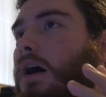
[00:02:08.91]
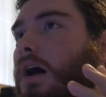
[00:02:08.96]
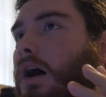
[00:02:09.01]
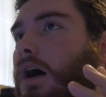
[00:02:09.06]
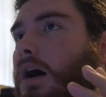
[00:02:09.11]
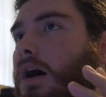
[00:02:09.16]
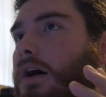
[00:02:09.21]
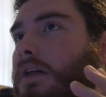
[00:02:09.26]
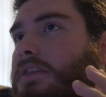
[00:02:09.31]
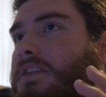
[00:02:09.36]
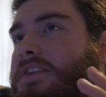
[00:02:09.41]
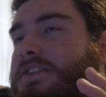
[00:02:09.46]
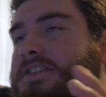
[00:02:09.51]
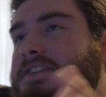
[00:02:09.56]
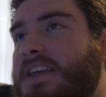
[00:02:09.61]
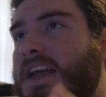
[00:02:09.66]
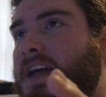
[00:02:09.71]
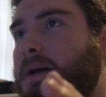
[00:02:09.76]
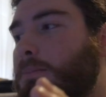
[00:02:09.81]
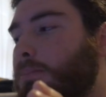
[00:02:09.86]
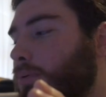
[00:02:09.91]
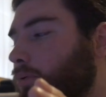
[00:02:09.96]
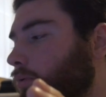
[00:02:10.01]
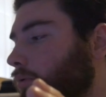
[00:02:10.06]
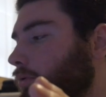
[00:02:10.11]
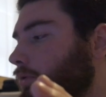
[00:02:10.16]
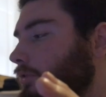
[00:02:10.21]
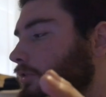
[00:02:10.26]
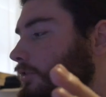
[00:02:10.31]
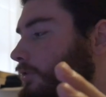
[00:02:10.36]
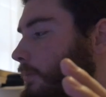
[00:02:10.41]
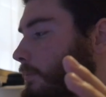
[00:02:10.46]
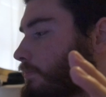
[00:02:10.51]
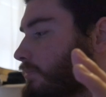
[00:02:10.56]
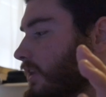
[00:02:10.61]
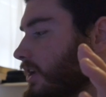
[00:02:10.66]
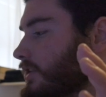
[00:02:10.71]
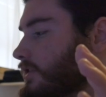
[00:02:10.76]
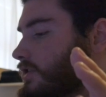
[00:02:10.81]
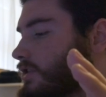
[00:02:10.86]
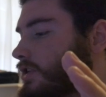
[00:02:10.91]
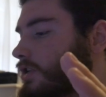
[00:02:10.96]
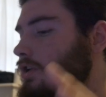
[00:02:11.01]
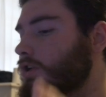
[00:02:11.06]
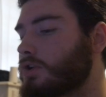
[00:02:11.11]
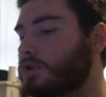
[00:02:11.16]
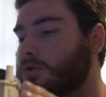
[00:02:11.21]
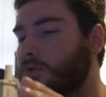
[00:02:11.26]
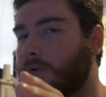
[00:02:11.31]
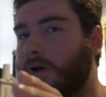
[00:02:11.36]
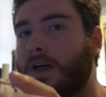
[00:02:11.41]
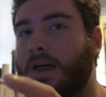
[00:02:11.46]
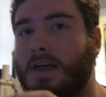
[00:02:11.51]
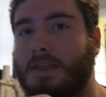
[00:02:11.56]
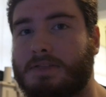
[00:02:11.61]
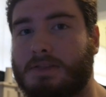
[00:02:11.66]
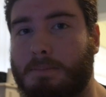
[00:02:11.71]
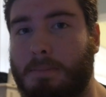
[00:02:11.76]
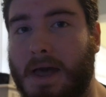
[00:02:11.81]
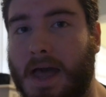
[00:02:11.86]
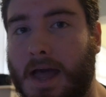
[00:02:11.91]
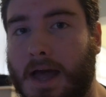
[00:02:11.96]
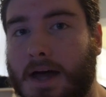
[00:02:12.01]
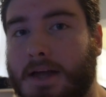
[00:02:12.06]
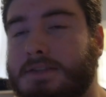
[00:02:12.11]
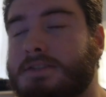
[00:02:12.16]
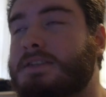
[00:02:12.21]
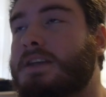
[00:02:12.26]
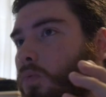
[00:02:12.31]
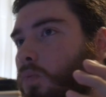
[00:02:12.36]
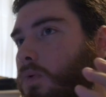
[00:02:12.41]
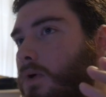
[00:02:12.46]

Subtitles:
the samples to the pads.